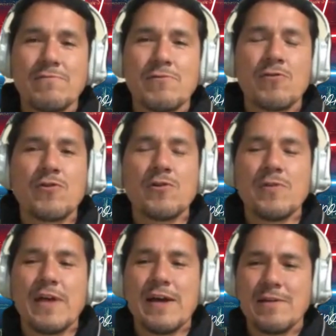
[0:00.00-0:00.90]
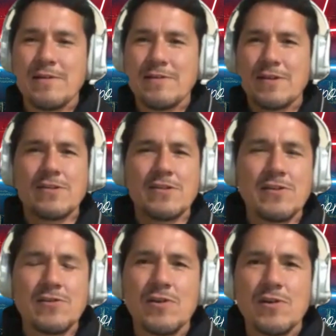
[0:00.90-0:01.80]
crew that is listening
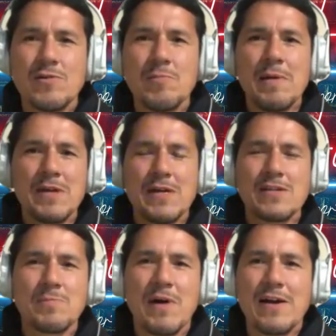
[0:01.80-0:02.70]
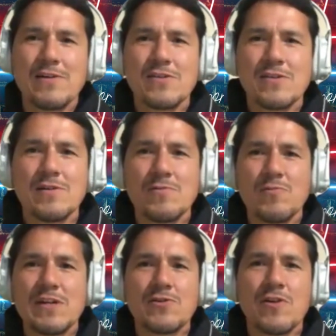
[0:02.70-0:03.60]
to you, maybe aspires to
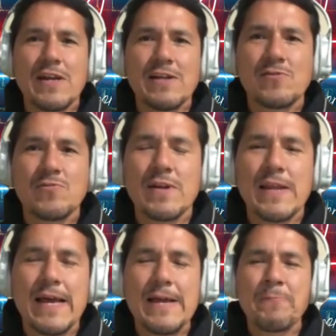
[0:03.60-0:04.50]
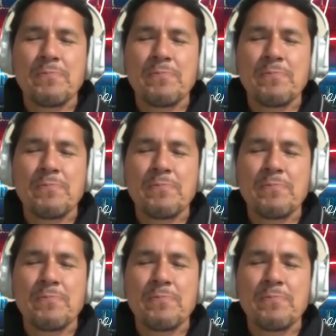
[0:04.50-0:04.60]
reach greatness one day,